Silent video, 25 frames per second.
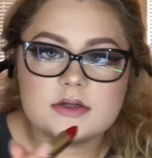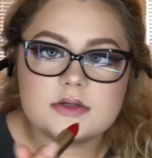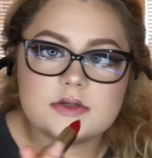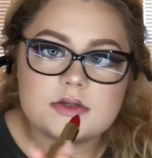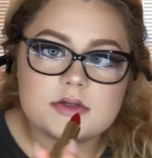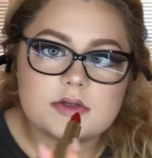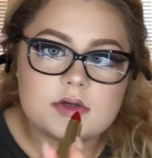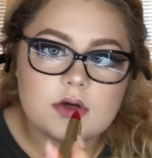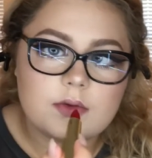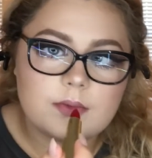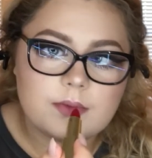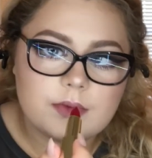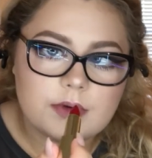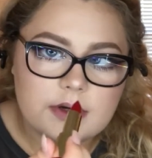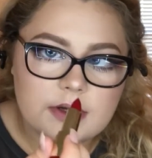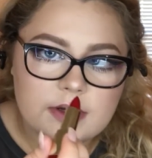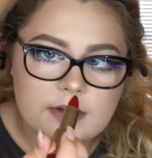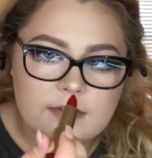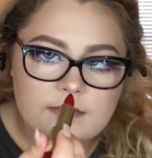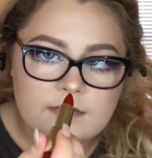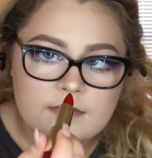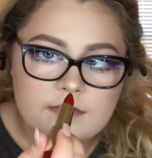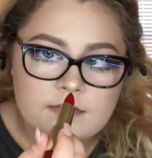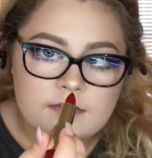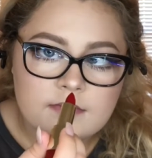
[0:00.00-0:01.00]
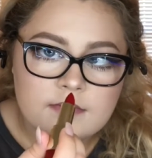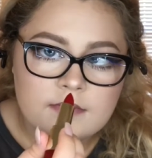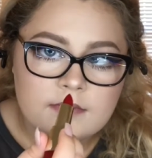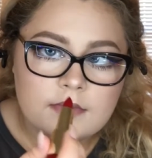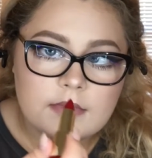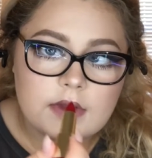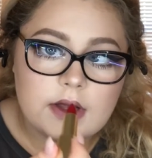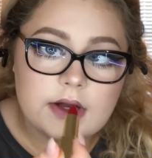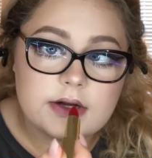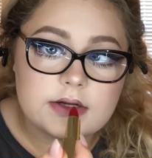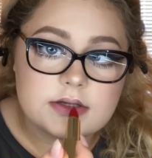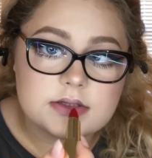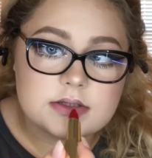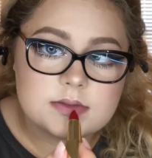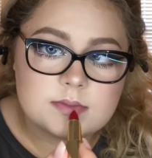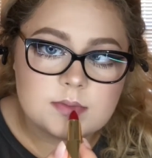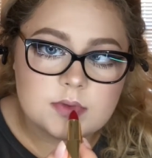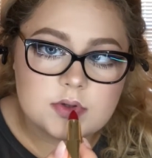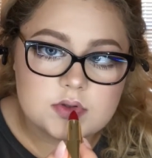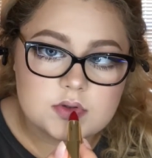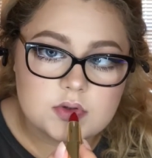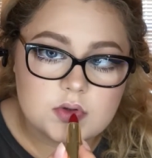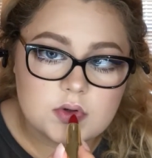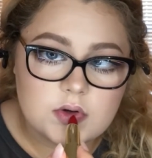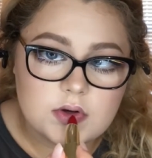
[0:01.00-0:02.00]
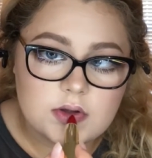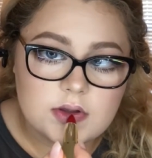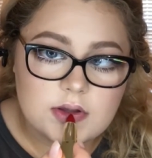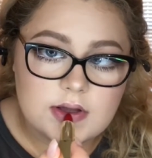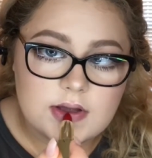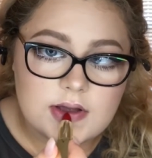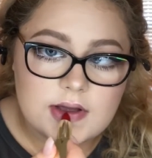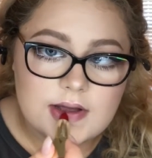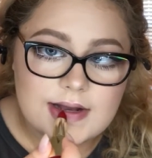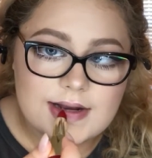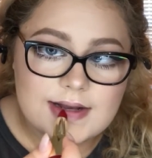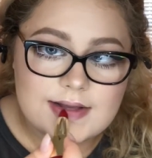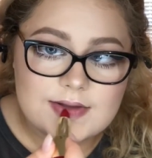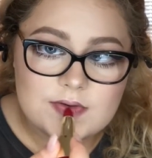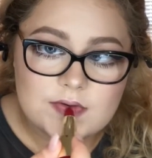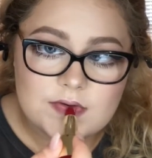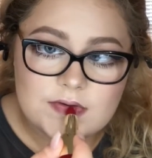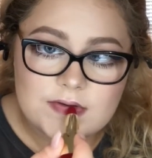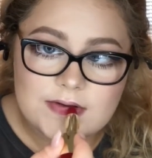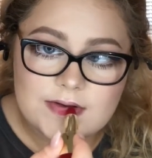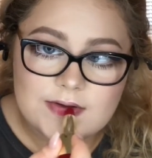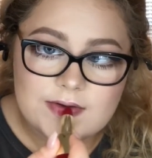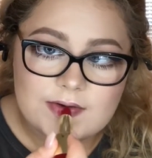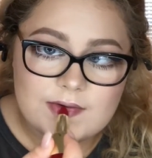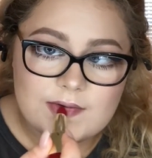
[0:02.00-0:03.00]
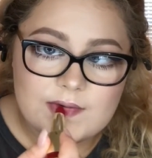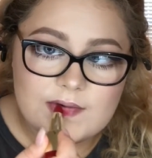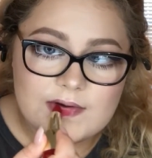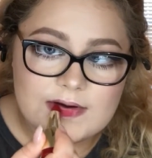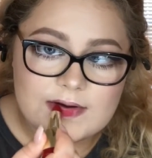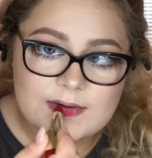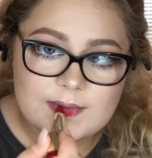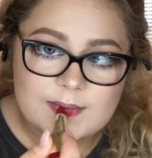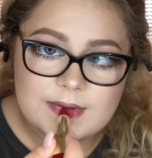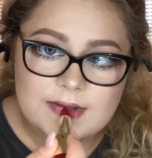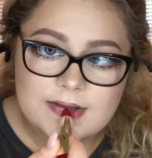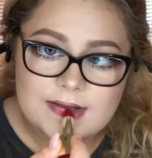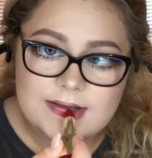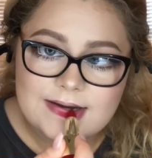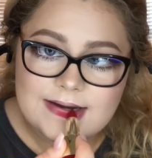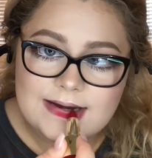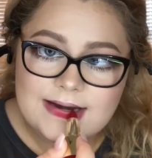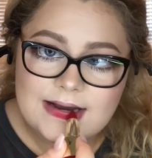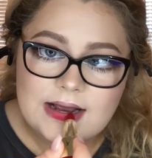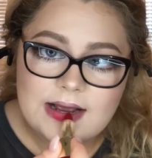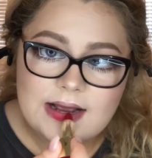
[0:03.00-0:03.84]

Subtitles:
It's so pretty and it smells really good, sort of like a watermelon.